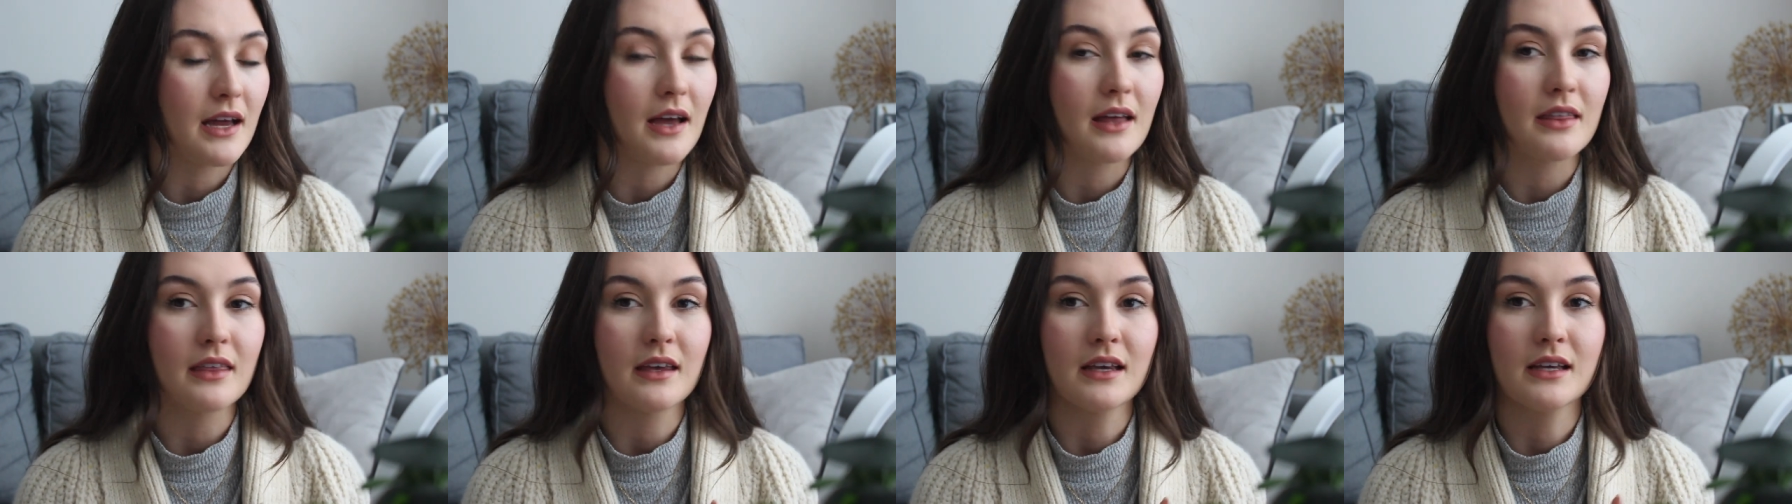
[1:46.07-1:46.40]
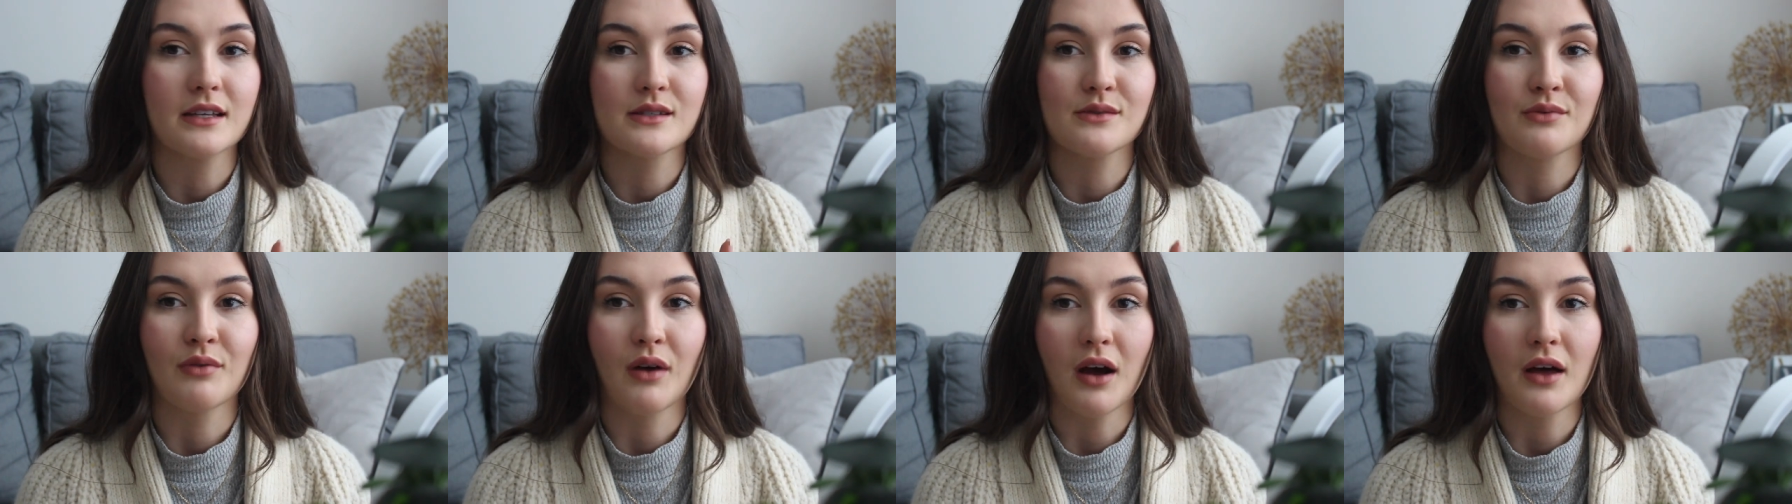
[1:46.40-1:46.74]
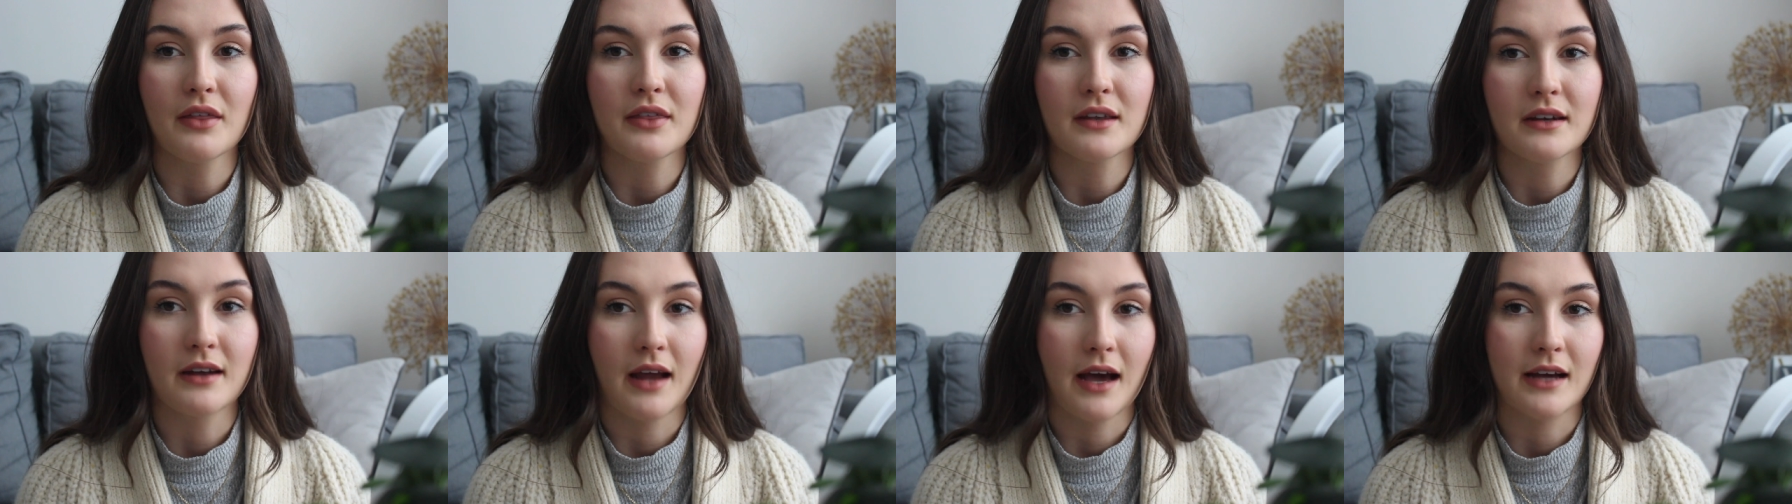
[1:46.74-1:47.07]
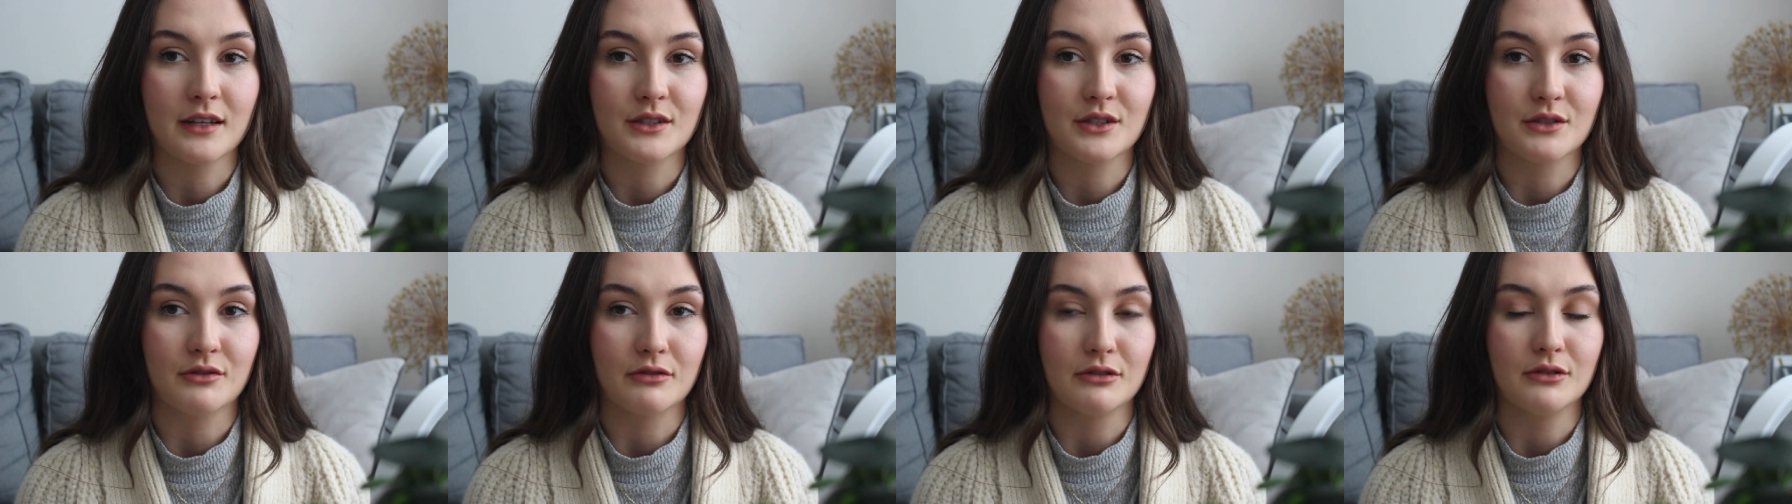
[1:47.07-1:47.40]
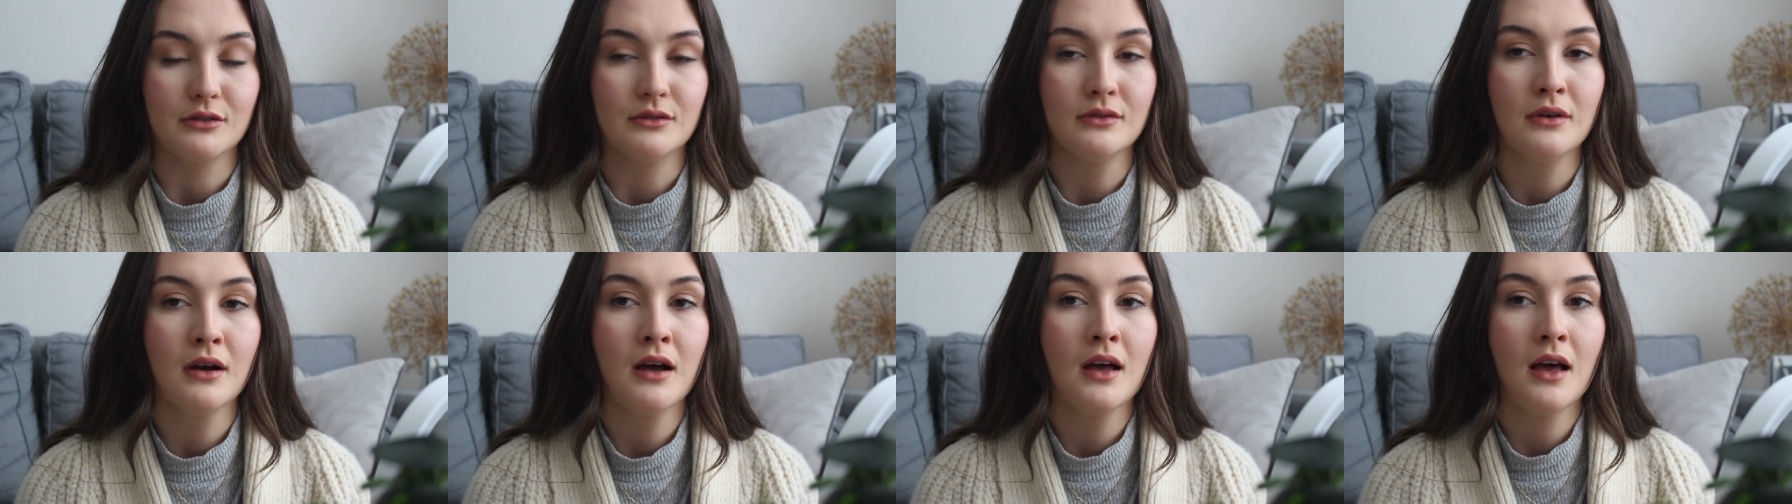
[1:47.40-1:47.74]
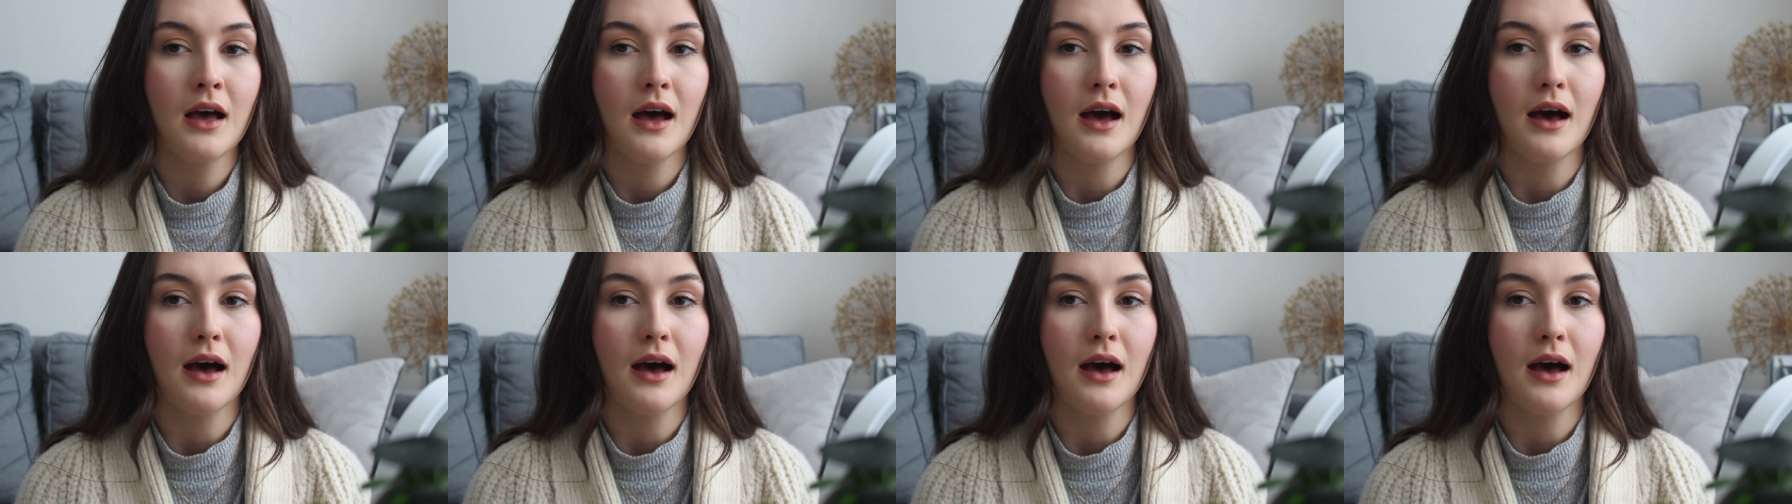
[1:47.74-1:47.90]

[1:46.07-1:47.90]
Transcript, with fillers: I think it's rather natural,